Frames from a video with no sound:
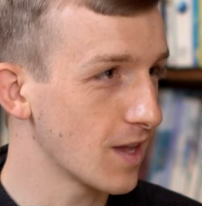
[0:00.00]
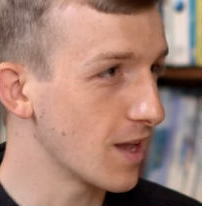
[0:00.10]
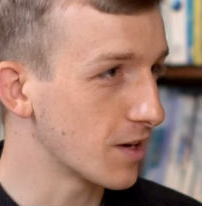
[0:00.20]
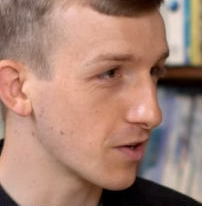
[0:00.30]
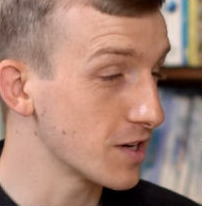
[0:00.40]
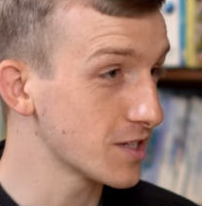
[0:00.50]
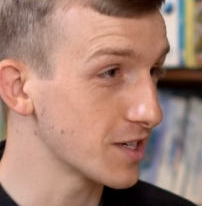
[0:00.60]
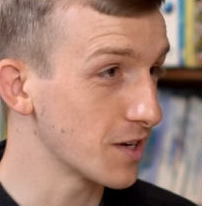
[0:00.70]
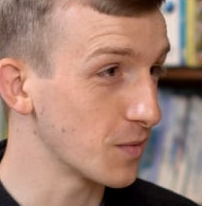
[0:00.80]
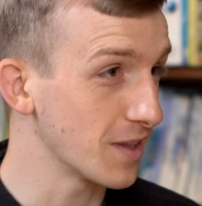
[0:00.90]
a
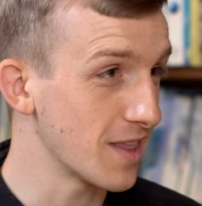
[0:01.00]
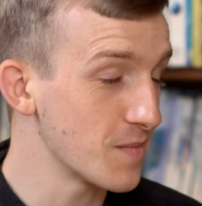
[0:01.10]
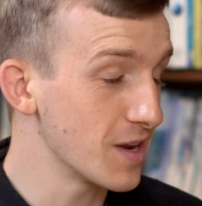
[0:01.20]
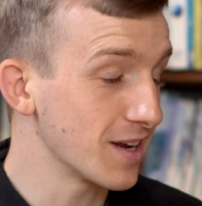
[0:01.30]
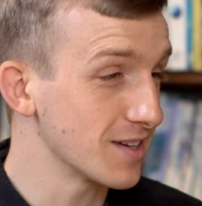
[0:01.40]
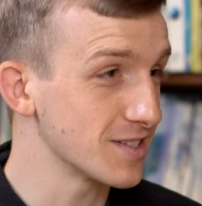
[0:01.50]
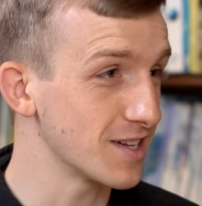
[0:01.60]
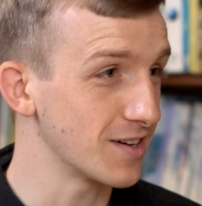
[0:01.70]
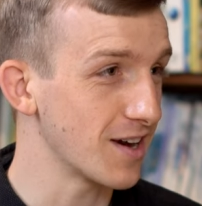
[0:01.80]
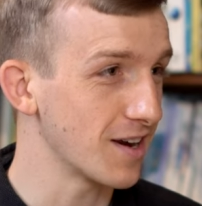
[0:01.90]
Christian, what they might
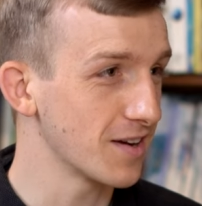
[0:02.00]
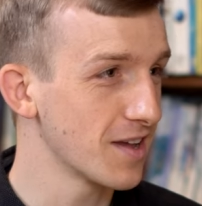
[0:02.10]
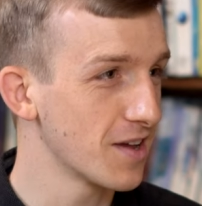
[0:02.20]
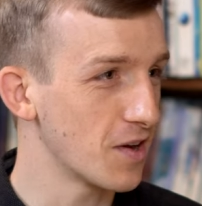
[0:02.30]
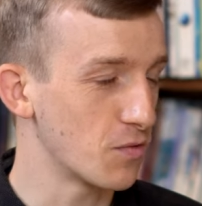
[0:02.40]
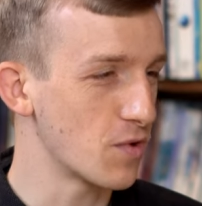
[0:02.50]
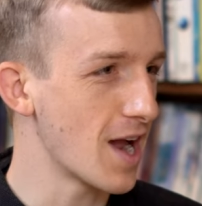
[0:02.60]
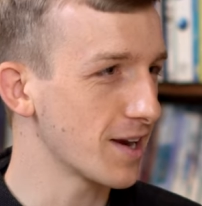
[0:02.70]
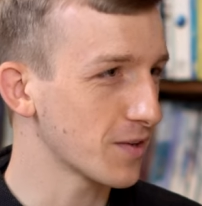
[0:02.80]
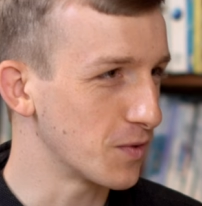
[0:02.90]
consider a, a
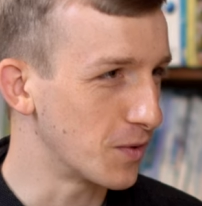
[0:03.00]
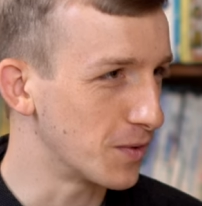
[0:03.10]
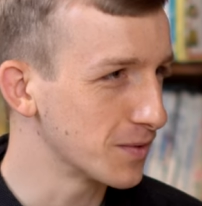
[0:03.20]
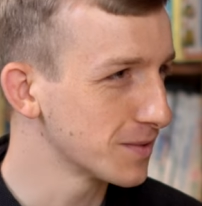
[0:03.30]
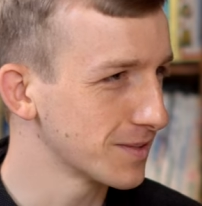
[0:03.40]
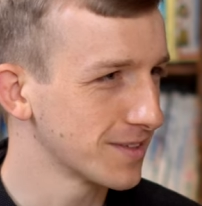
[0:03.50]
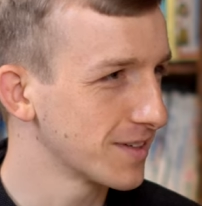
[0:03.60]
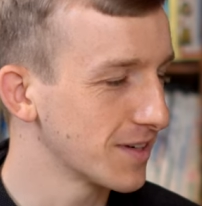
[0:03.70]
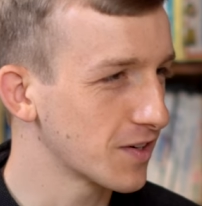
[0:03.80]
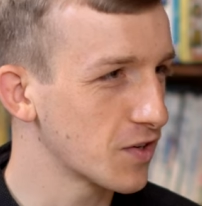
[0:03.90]
radical
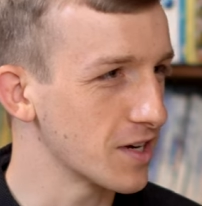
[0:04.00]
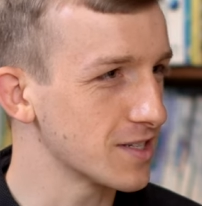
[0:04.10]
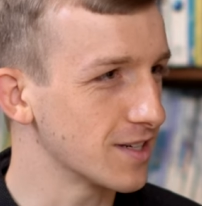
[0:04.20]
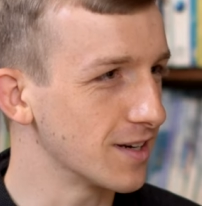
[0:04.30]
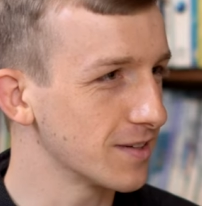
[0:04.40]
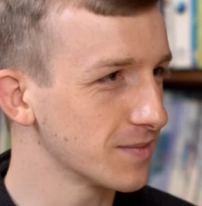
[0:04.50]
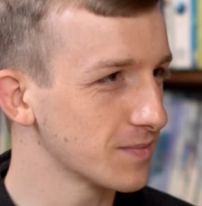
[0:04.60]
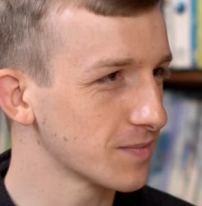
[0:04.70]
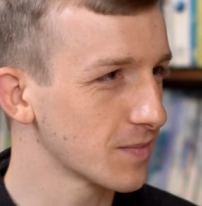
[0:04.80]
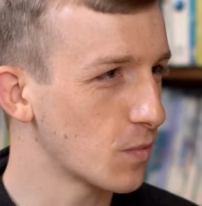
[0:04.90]
Christian?
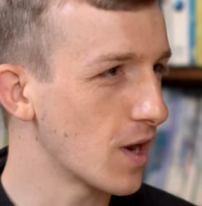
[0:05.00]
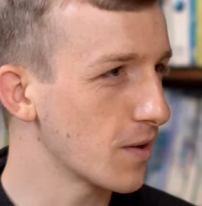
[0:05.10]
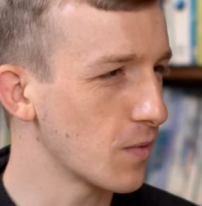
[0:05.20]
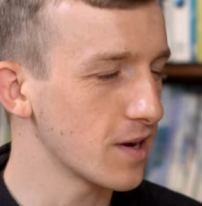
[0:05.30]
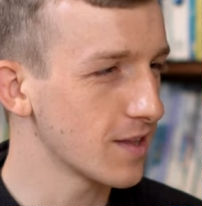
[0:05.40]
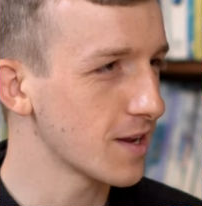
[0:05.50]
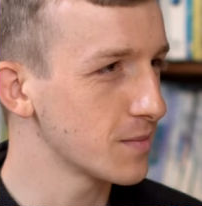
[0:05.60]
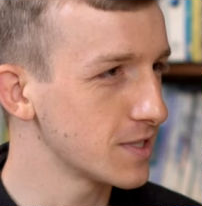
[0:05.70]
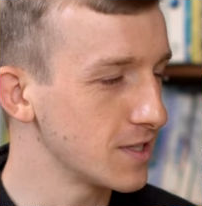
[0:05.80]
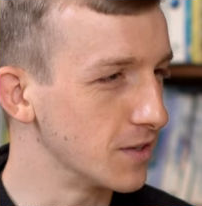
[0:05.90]
Why, why are they
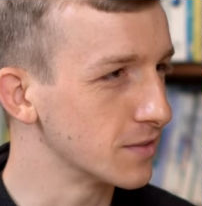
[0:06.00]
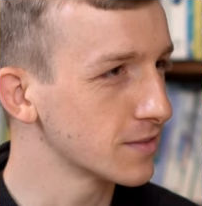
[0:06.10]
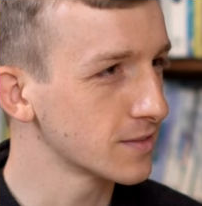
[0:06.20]
coming to you?